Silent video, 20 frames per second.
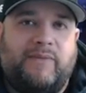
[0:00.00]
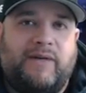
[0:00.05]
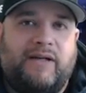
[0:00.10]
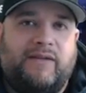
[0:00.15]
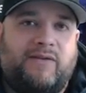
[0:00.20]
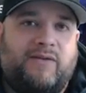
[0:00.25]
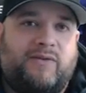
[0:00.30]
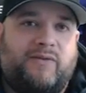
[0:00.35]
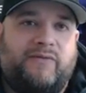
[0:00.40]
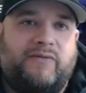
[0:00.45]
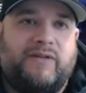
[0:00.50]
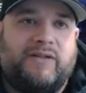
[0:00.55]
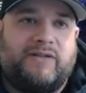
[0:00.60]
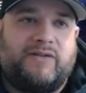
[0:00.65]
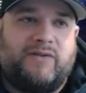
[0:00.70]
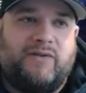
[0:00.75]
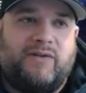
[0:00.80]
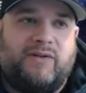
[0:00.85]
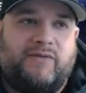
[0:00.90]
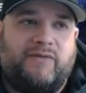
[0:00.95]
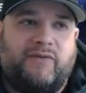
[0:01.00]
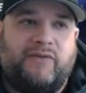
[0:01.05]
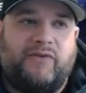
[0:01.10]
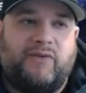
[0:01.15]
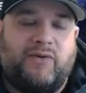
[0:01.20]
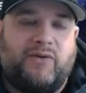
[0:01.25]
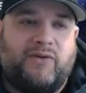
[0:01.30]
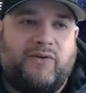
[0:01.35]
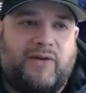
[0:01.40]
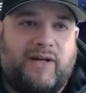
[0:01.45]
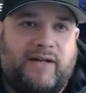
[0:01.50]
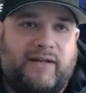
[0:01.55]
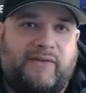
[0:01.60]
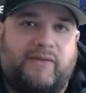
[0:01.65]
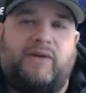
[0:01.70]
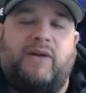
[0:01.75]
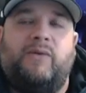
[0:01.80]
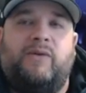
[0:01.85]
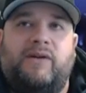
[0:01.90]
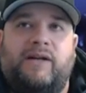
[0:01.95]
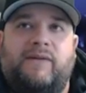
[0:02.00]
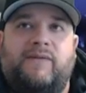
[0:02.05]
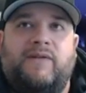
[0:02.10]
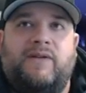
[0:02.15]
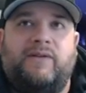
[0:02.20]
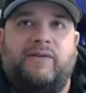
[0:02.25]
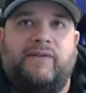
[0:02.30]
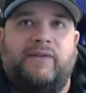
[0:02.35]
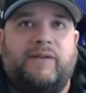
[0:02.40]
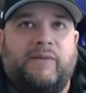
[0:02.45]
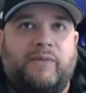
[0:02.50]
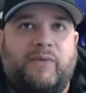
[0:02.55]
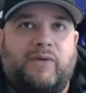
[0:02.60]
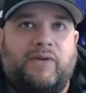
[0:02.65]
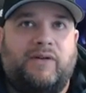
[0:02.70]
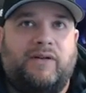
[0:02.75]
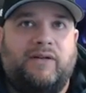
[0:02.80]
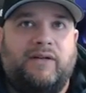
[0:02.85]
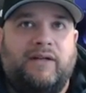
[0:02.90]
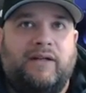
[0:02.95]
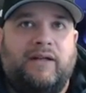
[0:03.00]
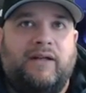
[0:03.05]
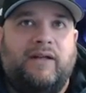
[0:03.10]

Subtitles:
my local fish store for store credit, so I won't have those anymore.